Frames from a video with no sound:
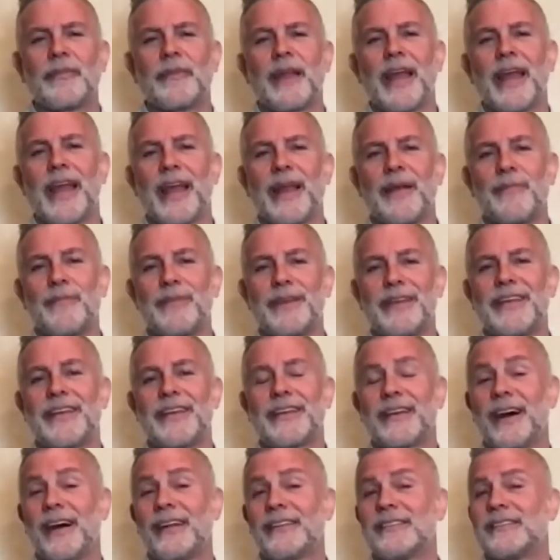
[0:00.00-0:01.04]
and be
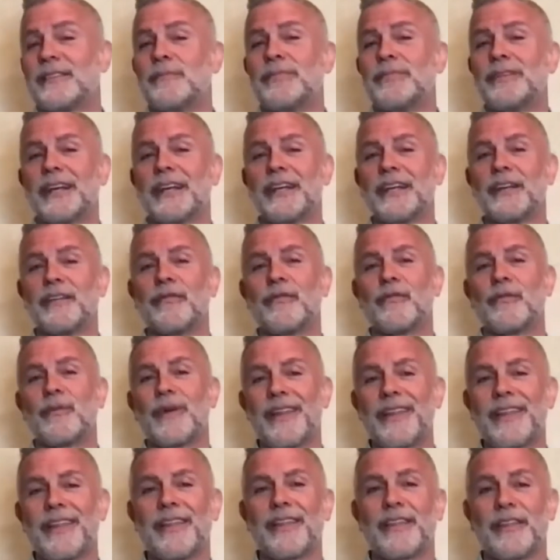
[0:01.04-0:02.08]
contemplative
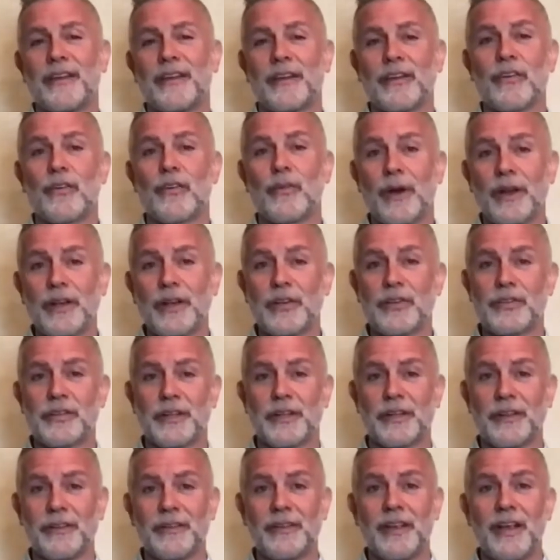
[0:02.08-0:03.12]
with the
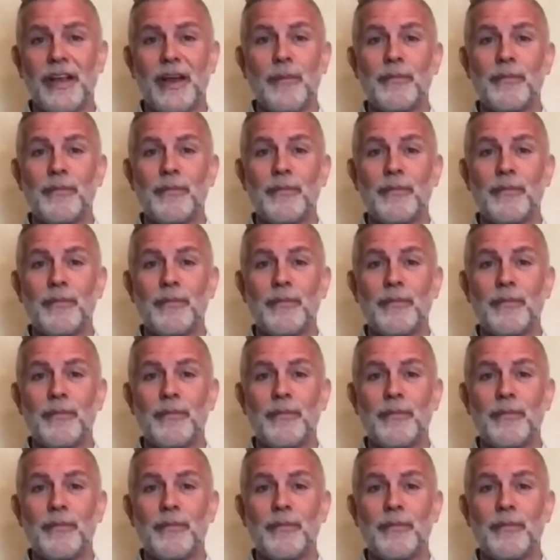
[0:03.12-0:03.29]
questions,